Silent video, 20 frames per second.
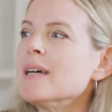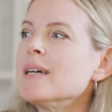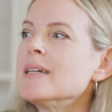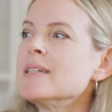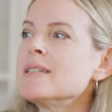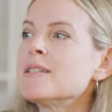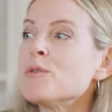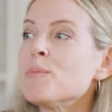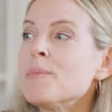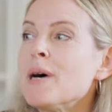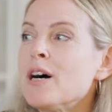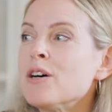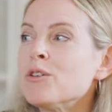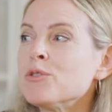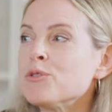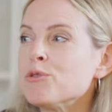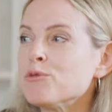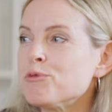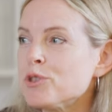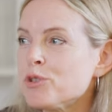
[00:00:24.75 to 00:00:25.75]
It's
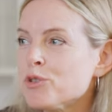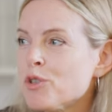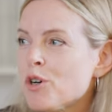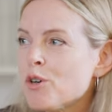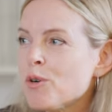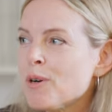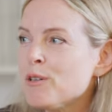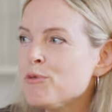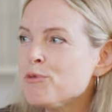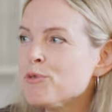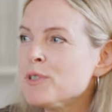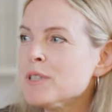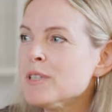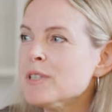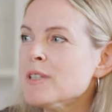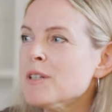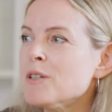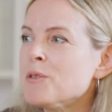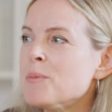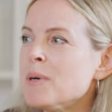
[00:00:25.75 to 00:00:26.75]
about
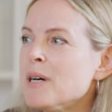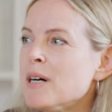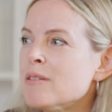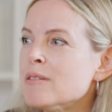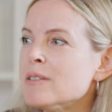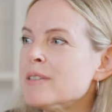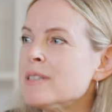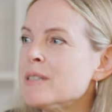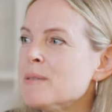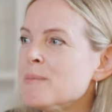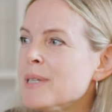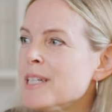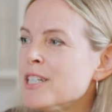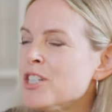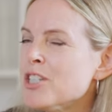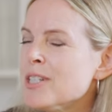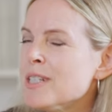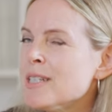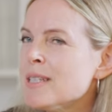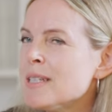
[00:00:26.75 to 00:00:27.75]
photography, about
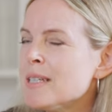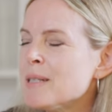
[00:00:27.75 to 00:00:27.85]
images.